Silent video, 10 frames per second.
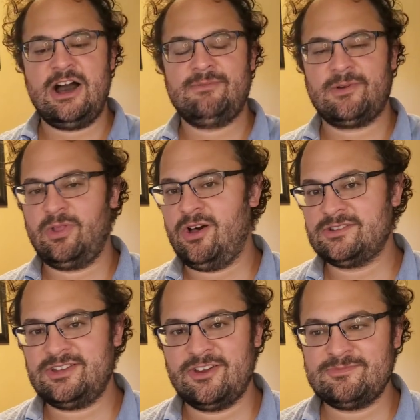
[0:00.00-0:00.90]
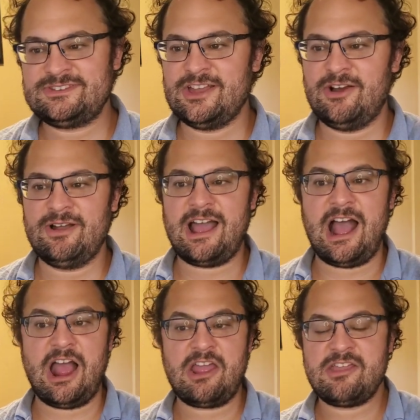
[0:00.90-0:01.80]
for long term. So
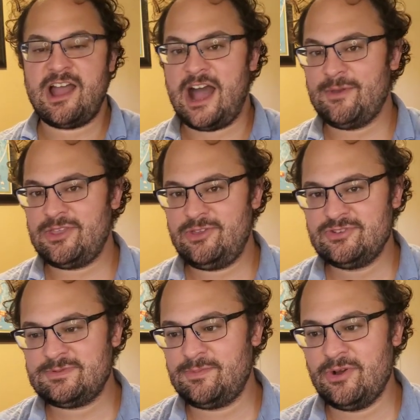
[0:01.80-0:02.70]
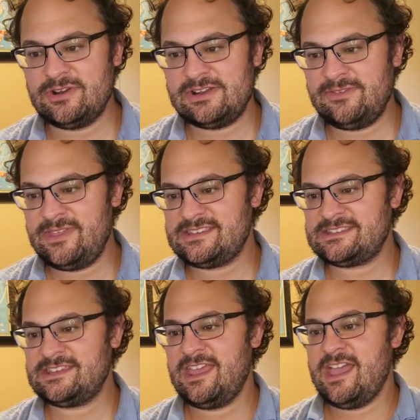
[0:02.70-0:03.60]
I'm a huge proponent of
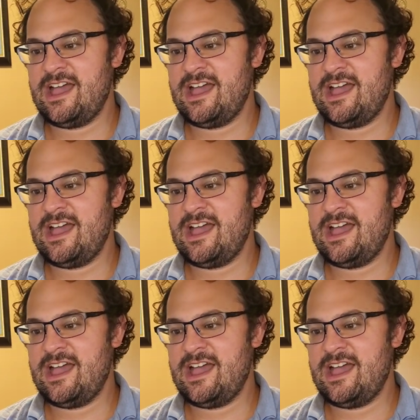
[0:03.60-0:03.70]
this.